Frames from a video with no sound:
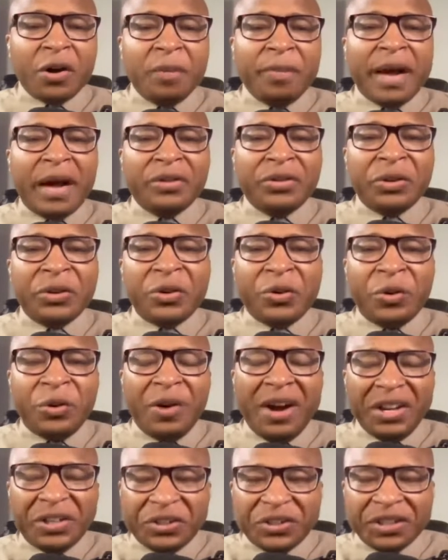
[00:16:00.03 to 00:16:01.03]
talk about the
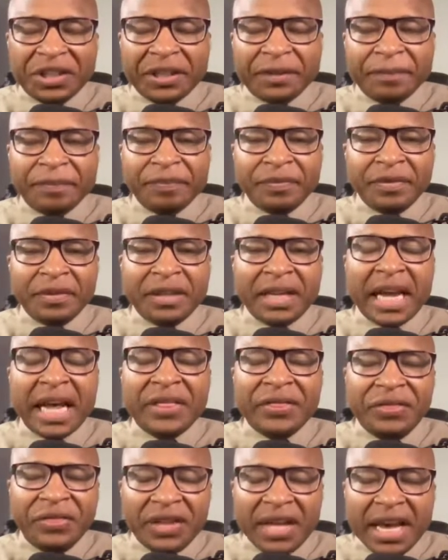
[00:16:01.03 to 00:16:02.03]
crushing
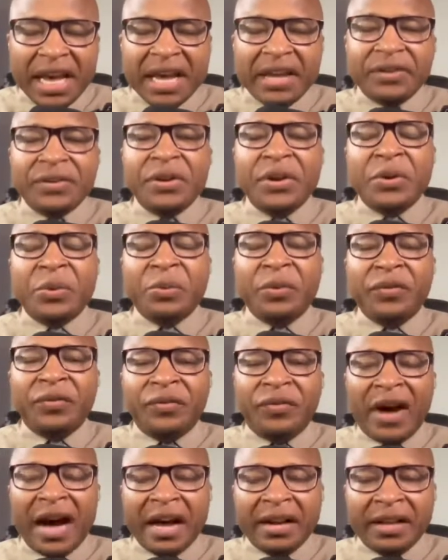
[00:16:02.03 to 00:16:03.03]
and then we
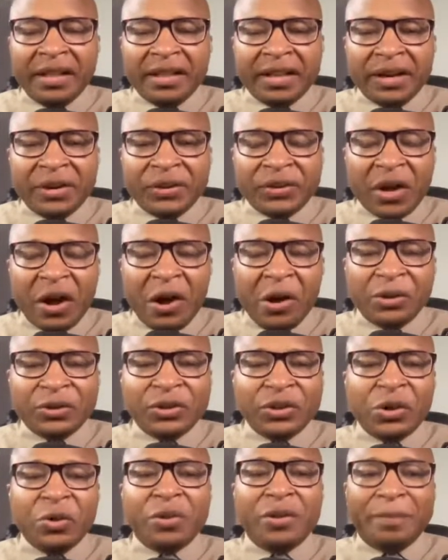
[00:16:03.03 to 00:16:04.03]
find that there's
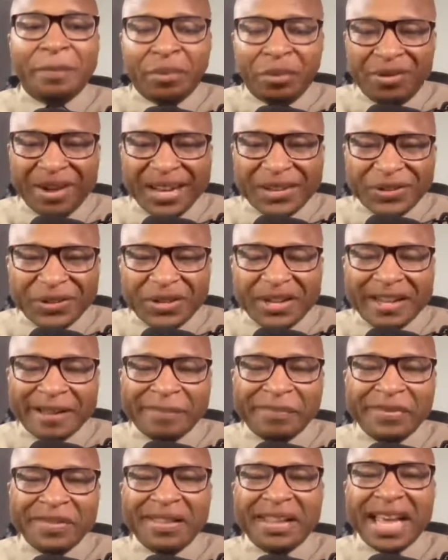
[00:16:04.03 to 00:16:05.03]
also the
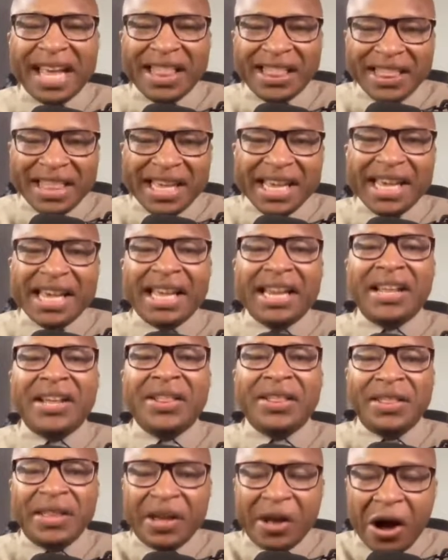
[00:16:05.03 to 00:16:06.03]
pressing and then
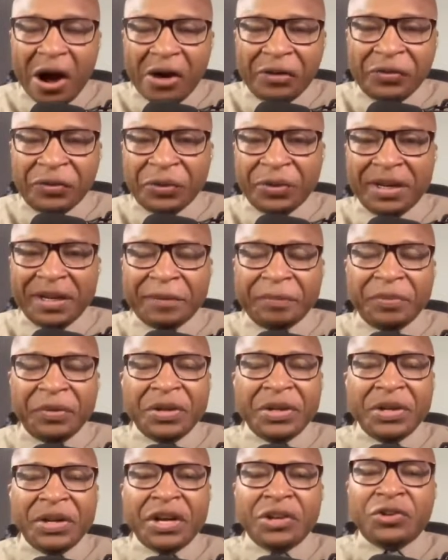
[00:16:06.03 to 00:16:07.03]
the offering.
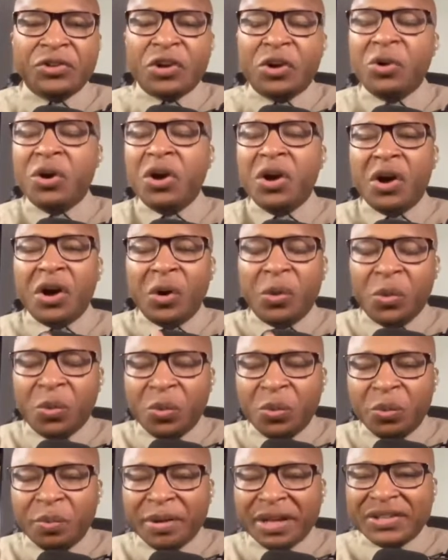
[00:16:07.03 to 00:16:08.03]
And so, uh,
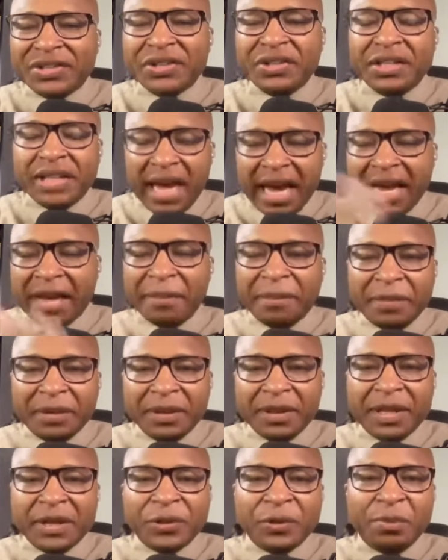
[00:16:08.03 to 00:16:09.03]
but today,
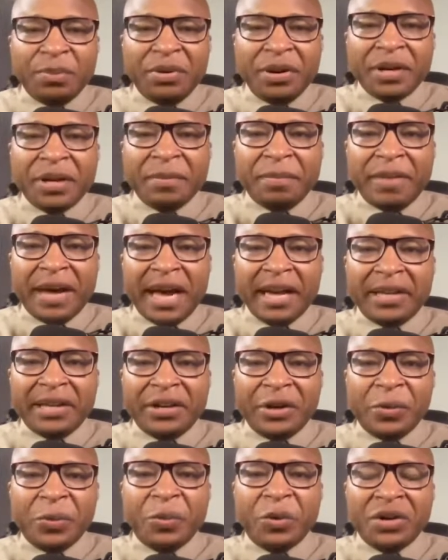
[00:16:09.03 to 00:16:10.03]
let's bring it back
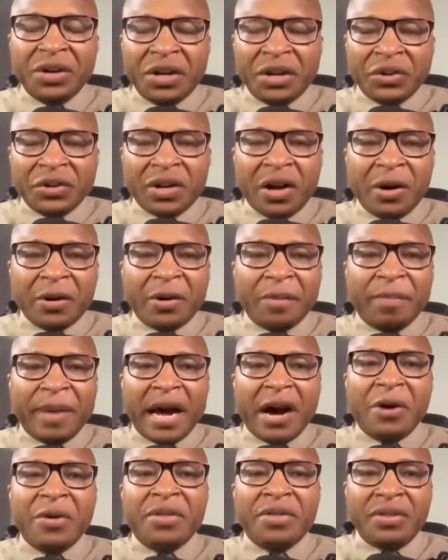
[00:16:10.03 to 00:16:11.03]
here. We're going to talk
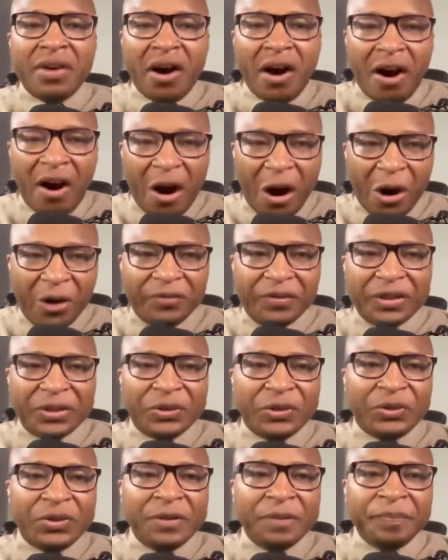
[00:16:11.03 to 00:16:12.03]
about the
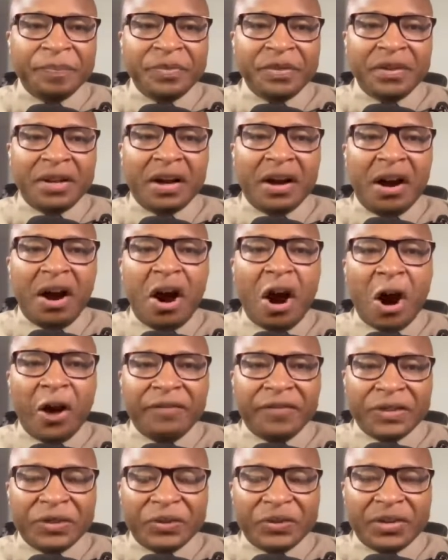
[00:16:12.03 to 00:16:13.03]
harvest, uh,
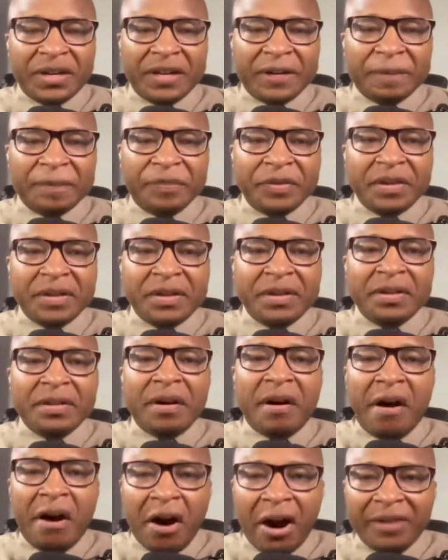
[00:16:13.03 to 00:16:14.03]
harvesting,
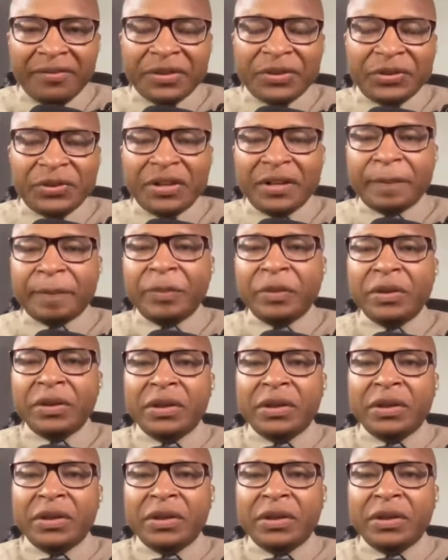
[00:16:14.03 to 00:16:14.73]
the harvesting.